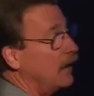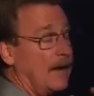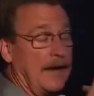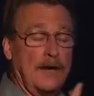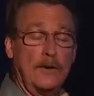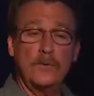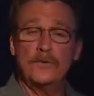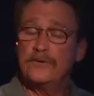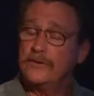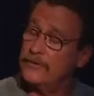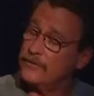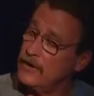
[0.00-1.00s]
how it was
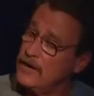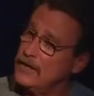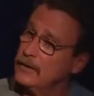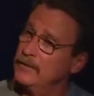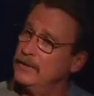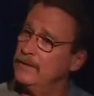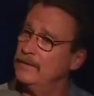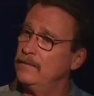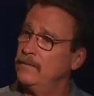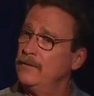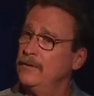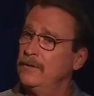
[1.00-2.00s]
described,
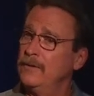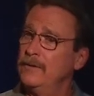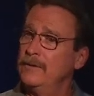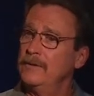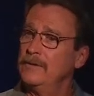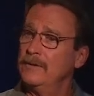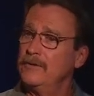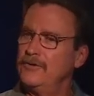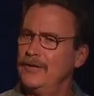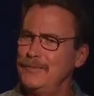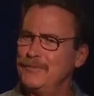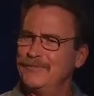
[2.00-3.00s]
the
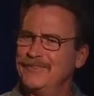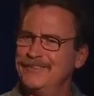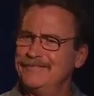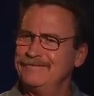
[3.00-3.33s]
shape of it.